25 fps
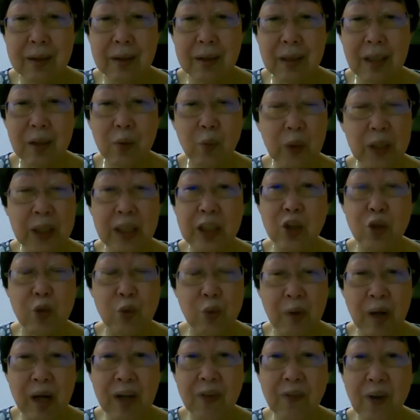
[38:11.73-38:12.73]
that we can
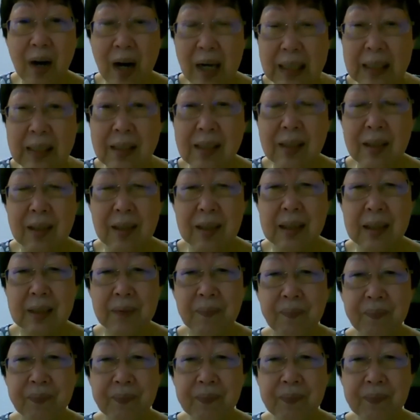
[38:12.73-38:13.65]
derive answers.